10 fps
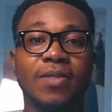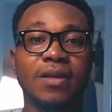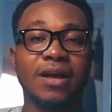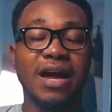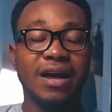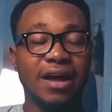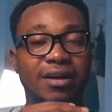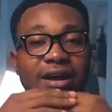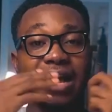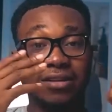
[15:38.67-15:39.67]

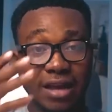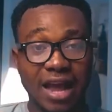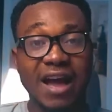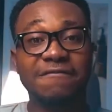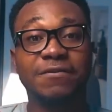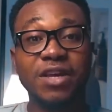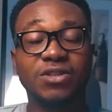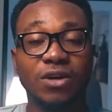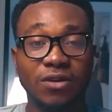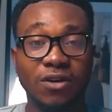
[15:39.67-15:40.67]
I have
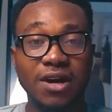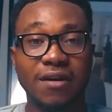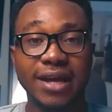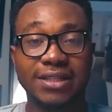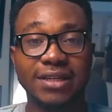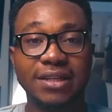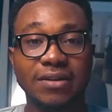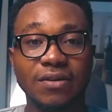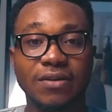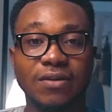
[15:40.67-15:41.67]
gigs on
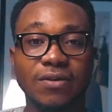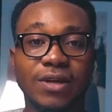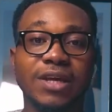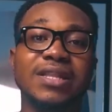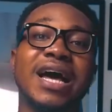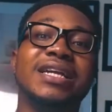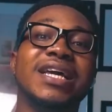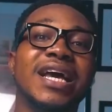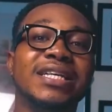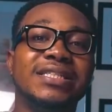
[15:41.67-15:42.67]
underwriting, okay, and
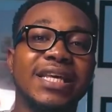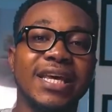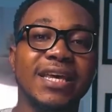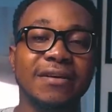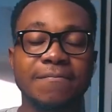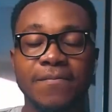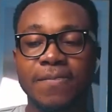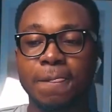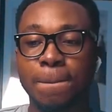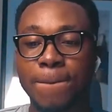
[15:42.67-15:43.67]
there is a
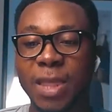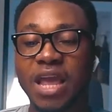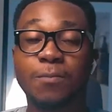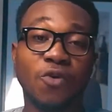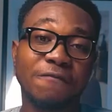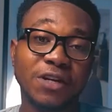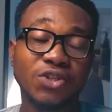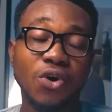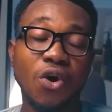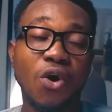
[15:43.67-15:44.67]

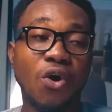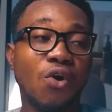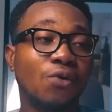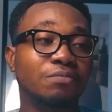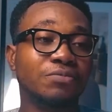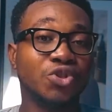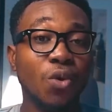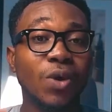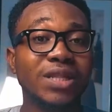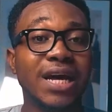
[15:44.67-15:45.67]
professor or
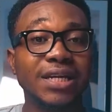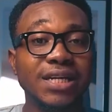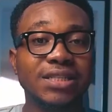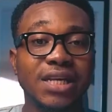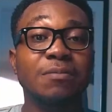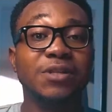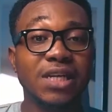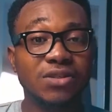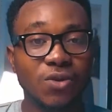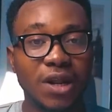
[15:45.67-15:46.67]
someone that needs a
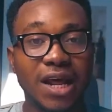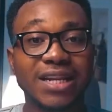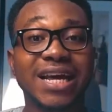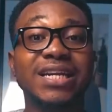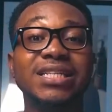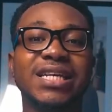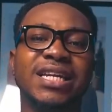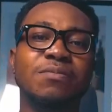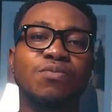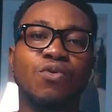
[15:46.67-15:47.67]
business owner that needs
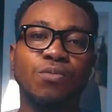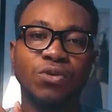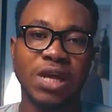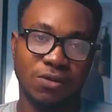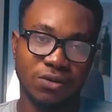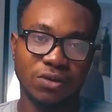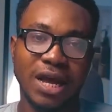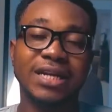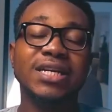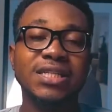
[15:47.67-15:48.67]
an ebook put out
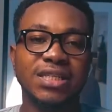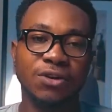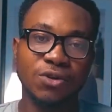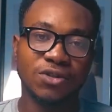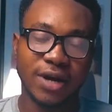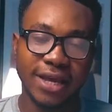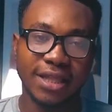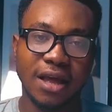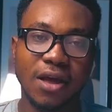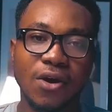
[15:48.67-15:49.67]
and needs a
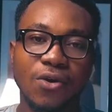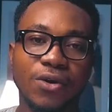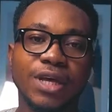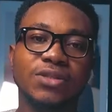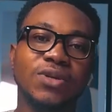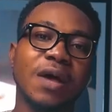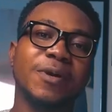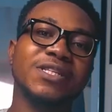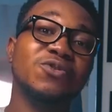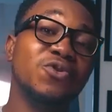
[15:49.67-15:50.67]
ghostwriter. Okay, so that
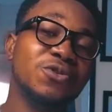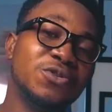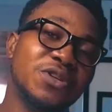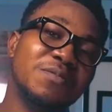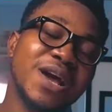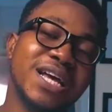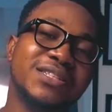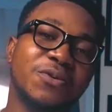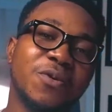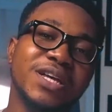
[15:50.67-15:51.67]
person goes to the
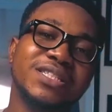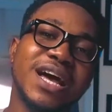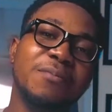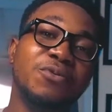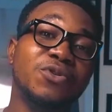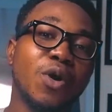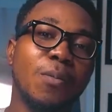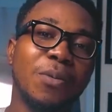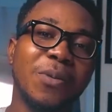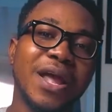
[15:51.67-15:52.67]
buyer's request and put
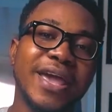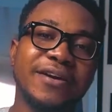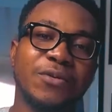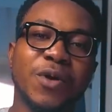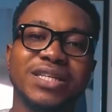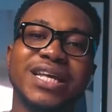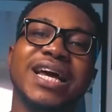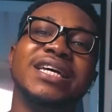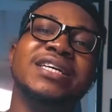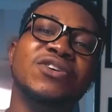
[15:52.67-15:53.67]
up a request
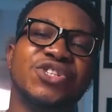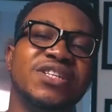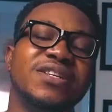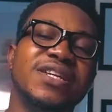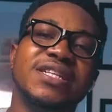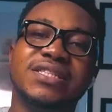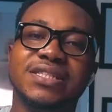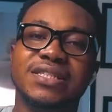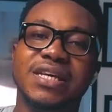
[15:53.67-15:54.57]
that he or she needs